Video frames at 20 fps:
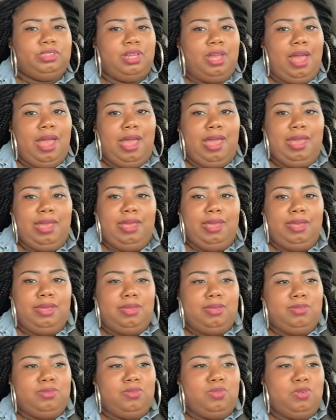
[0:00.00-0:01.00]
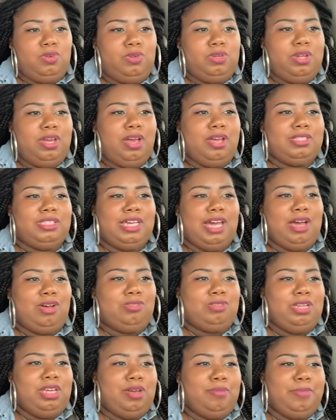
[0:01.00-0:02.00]
I you don't never see I
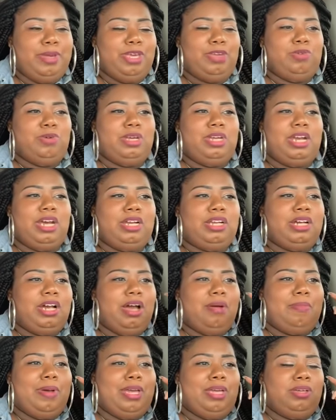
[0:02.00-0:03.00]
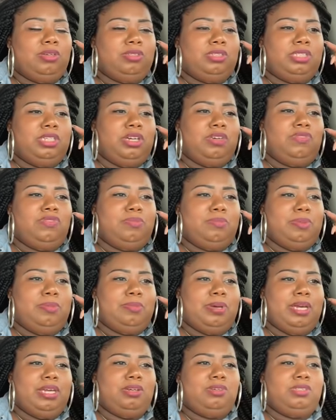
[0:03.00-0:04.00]
don't never make you get out of the car by yourself and be
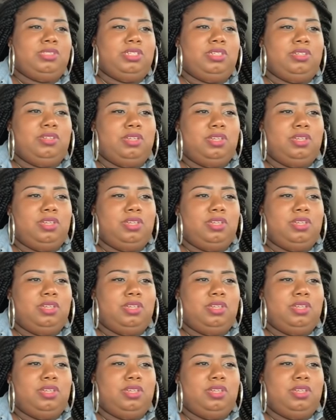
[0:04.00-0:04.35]
by yourself.